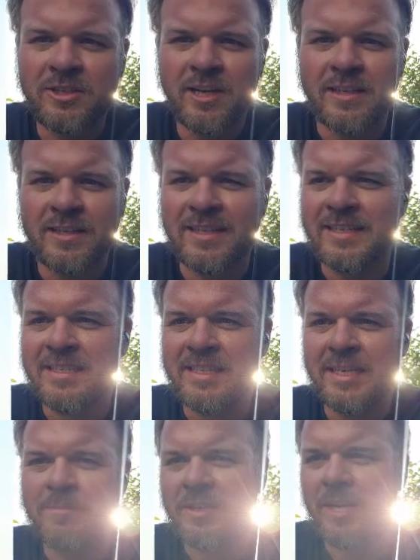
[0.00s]
shot. You can
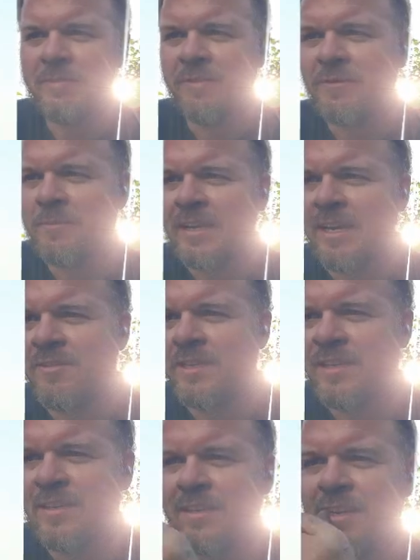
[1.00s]
see him coming from down
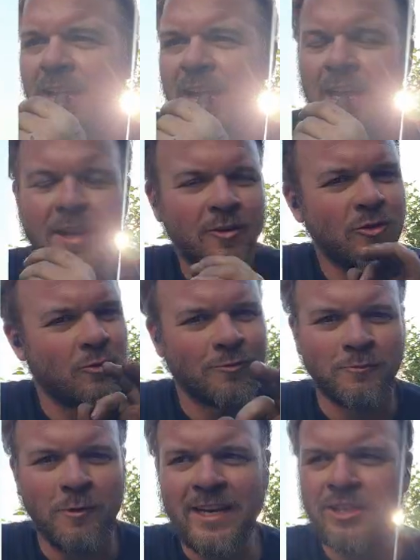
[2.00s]
here.
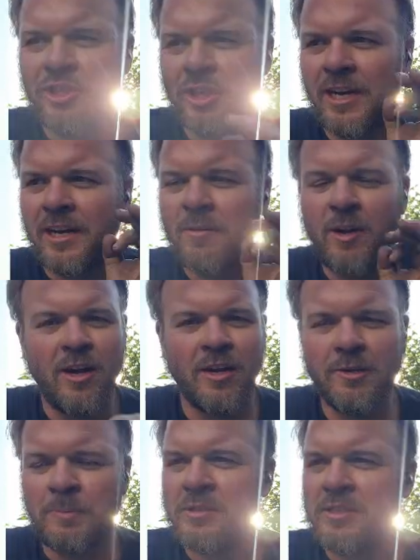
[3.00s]
Great shot,
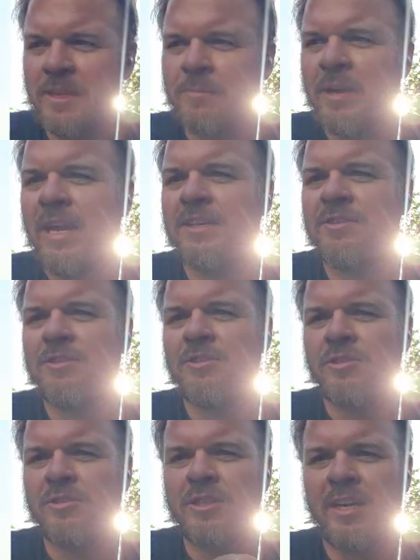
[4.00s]
100%
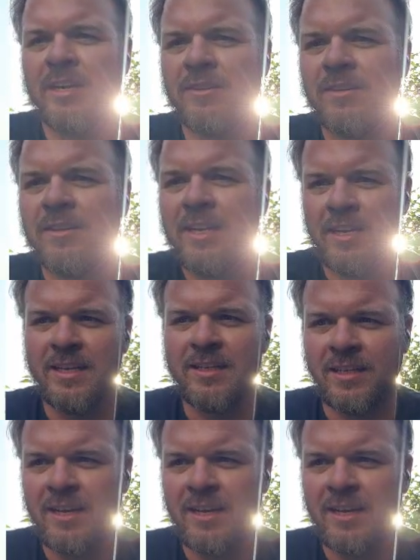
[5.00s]
passenger tire. This